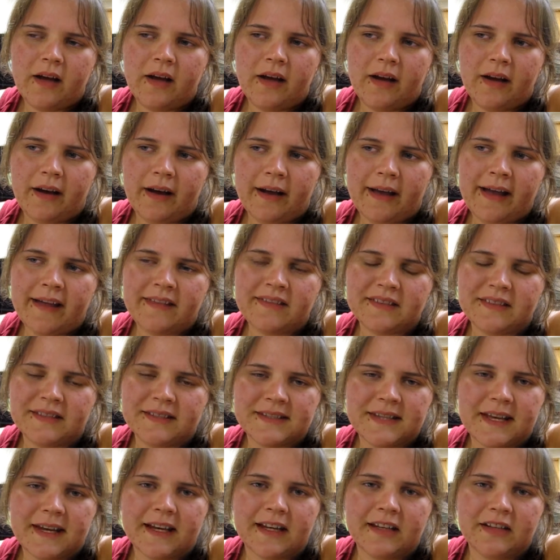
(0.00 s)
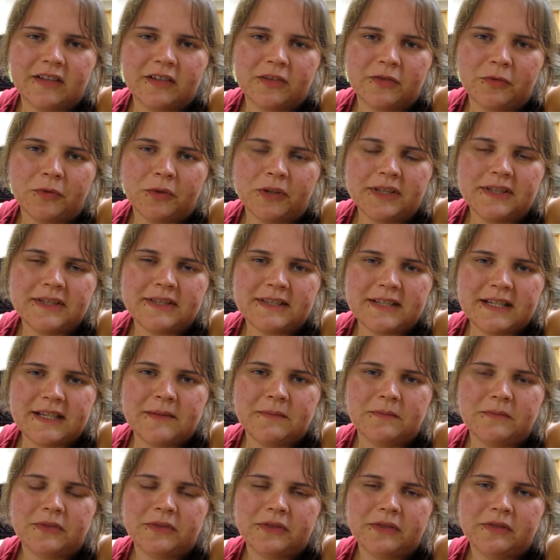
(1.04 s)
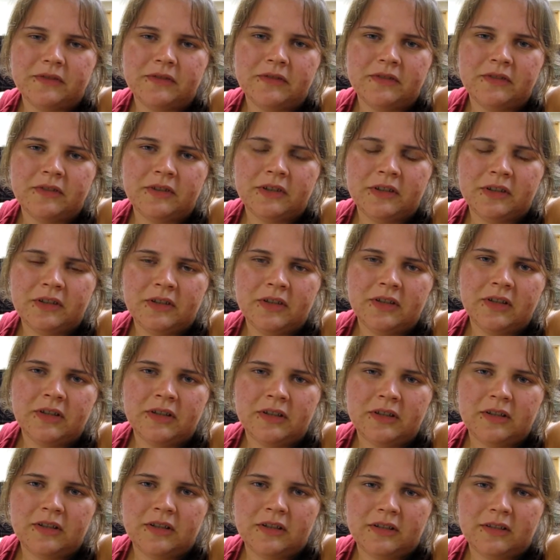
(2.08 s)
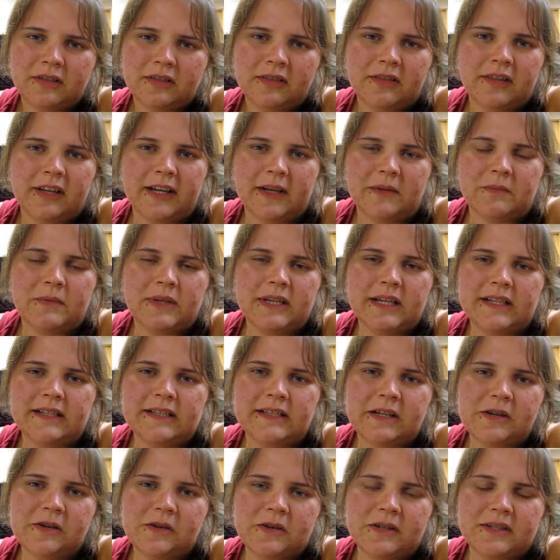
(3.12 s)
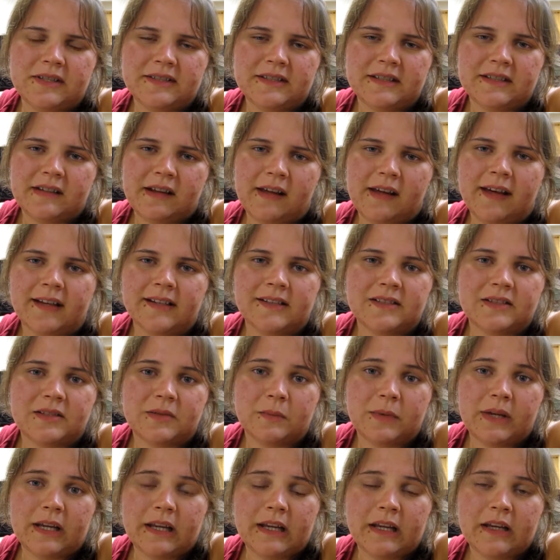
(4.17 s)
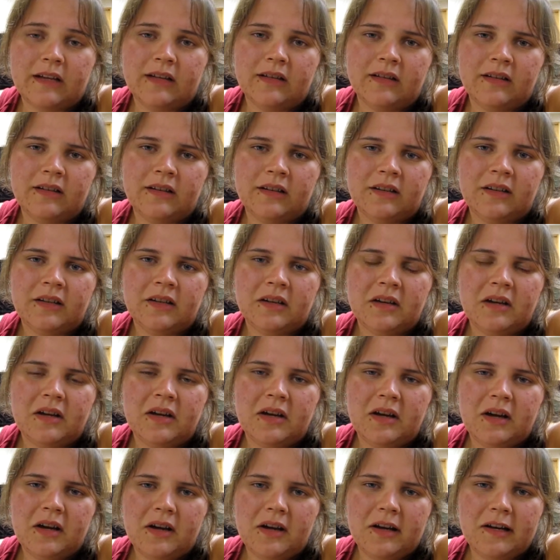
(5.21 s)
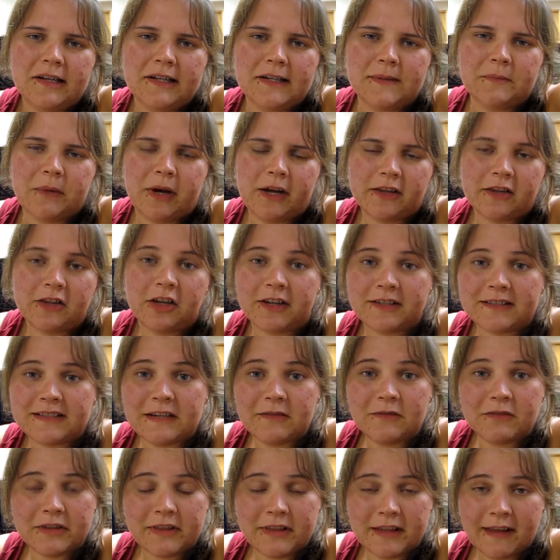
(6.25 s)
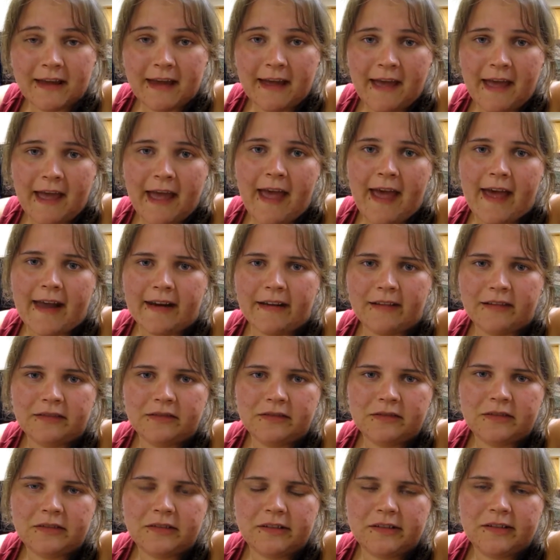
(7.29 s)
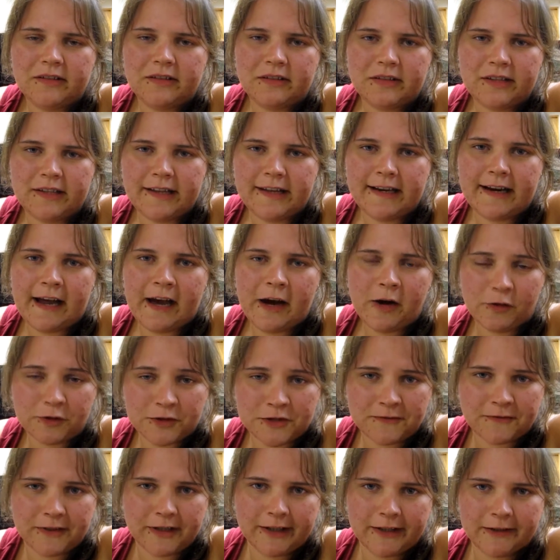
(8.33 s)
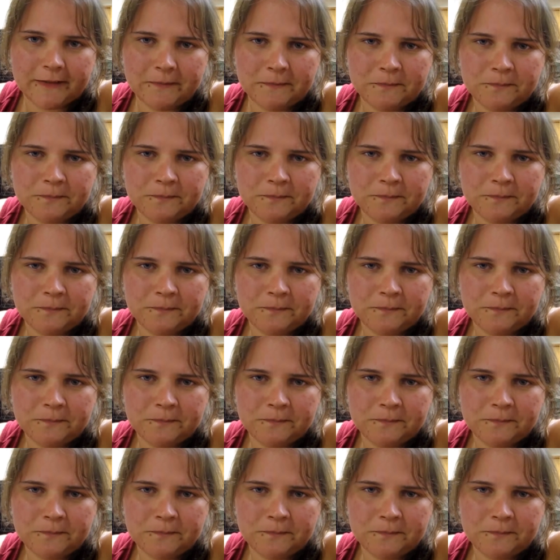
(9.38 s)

I had the second of what seemed like many terrorist attacks to me. Um, I lost everything I had in a house fire.